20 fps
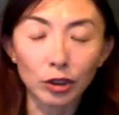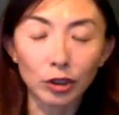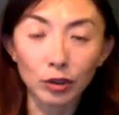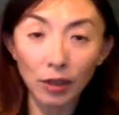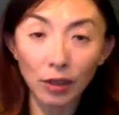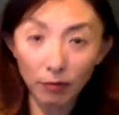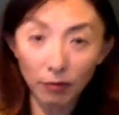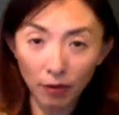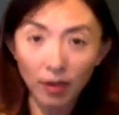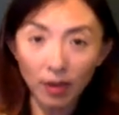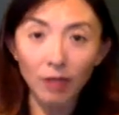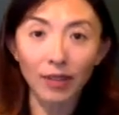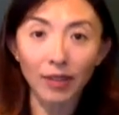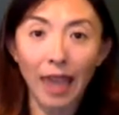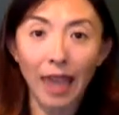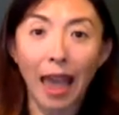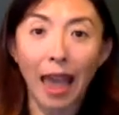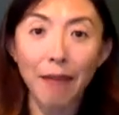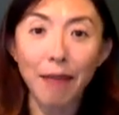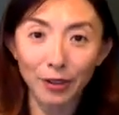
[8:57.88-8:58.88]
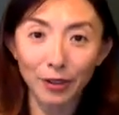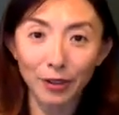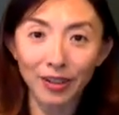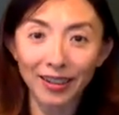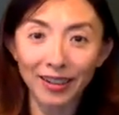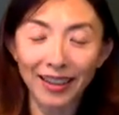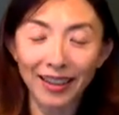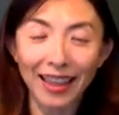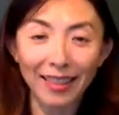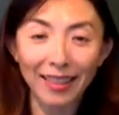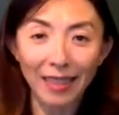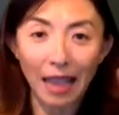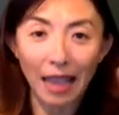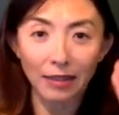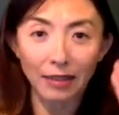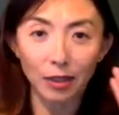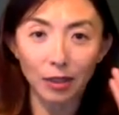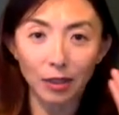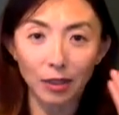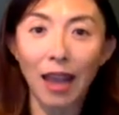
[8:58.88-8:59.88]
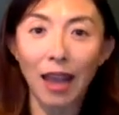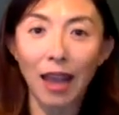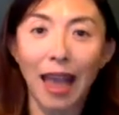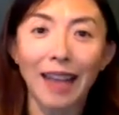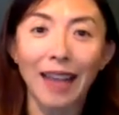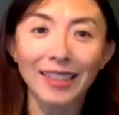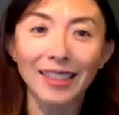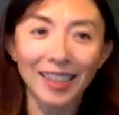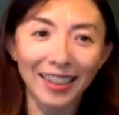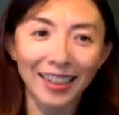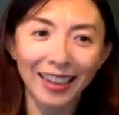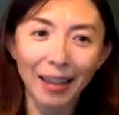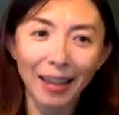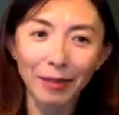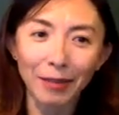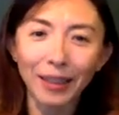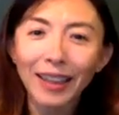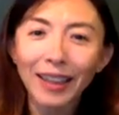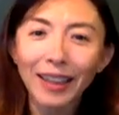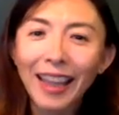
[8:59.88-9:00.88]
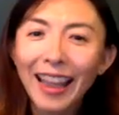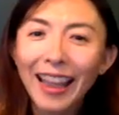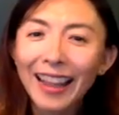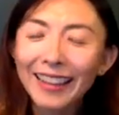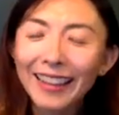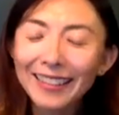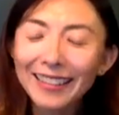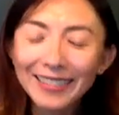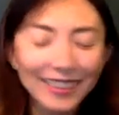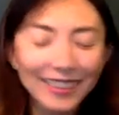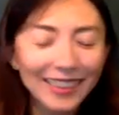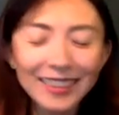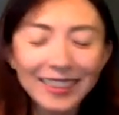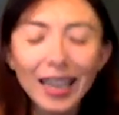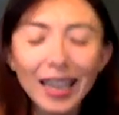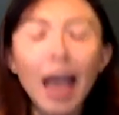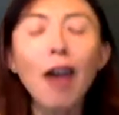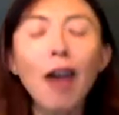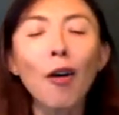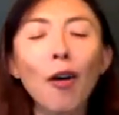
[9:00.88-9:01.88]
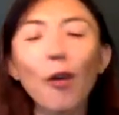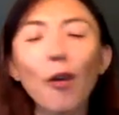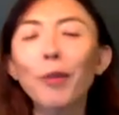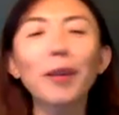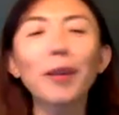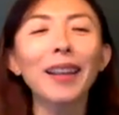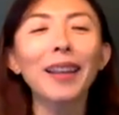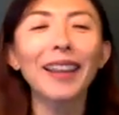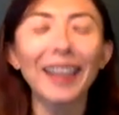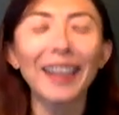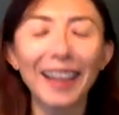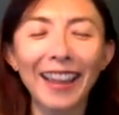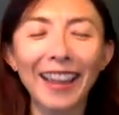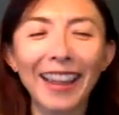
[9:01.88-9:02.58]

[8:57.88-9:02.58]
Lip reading: in front of camera, and that's your acting. I mean, this can all be